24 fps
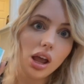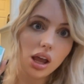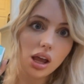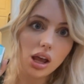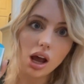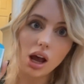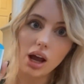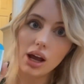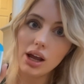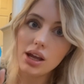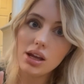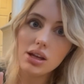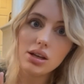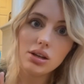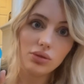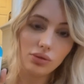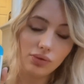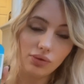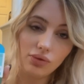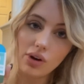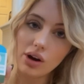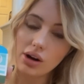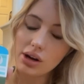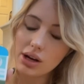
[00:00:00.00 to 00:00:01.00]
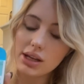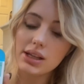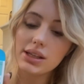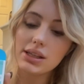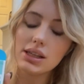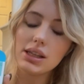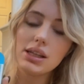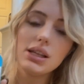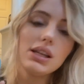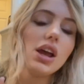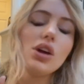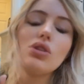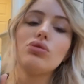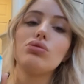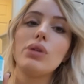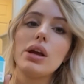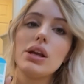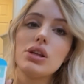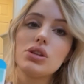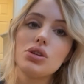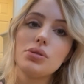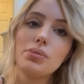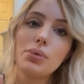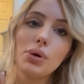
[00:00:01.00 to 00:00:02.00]
I very easily get
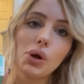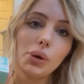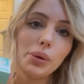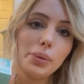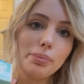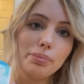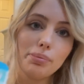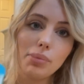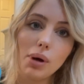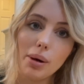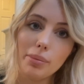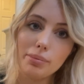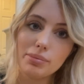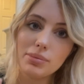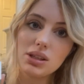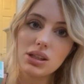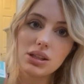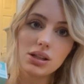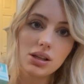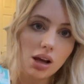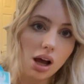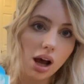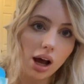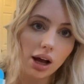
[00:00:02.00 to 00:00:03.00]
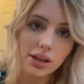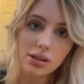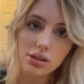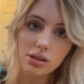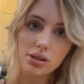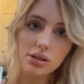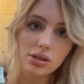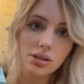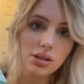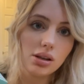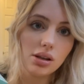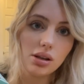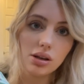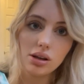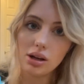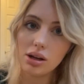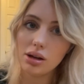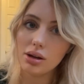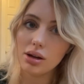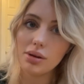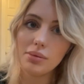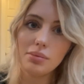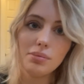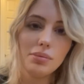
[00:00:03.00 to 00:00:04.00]
razor burn, bumps, cuts.
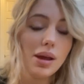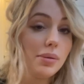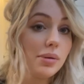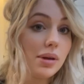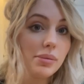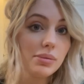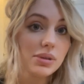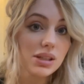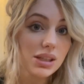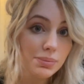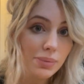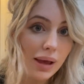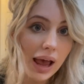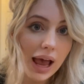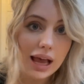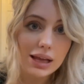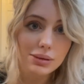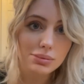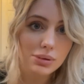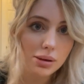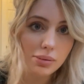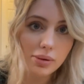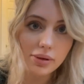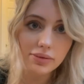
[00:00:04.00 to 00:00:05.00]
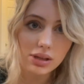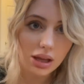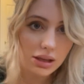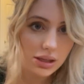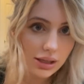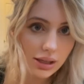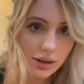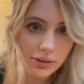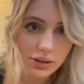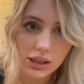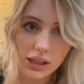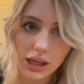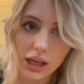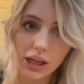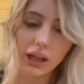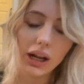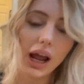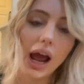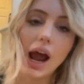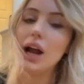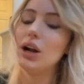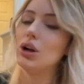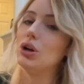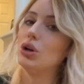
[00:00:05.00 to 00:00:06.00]
Maybe I'm a spaz, maybe I have sensitive skin.
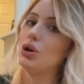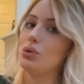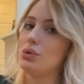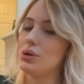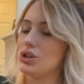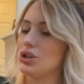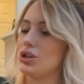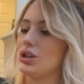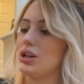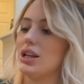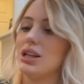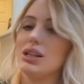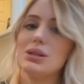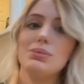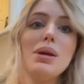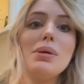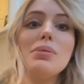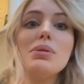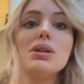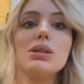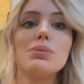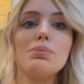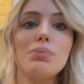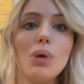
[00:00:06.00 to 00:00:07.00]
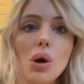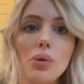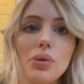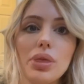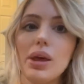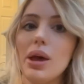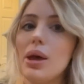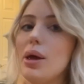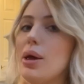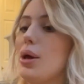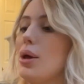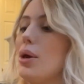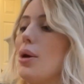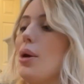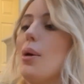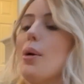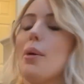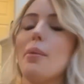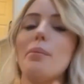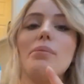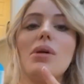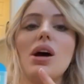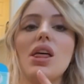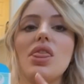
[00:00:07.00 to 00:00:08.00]
I don't know which it is. Maybe it's both.
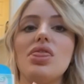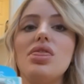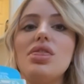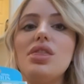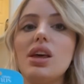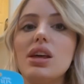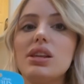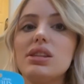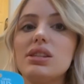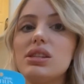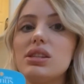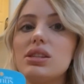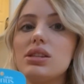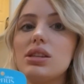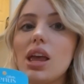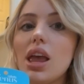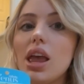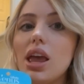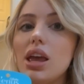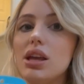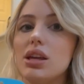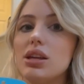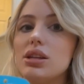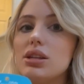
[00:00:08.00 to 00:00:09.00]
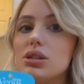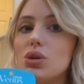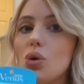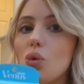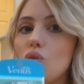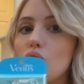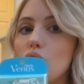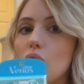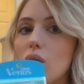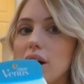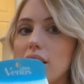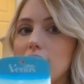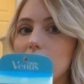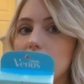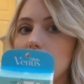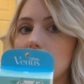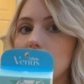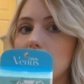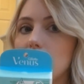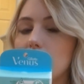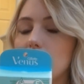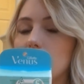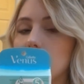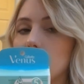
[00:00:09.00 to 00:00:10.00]
But this is
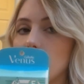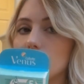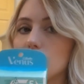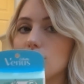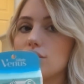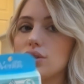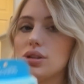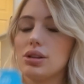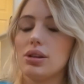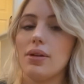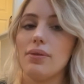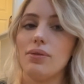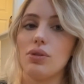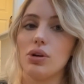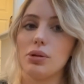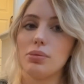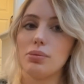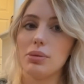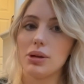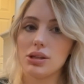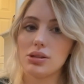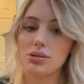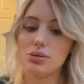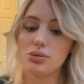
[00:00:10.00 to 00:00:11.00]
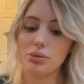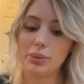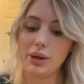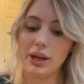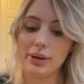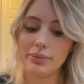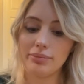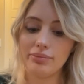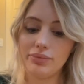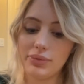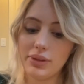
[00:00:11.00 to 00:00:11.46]
what the cartridges have worked best for me,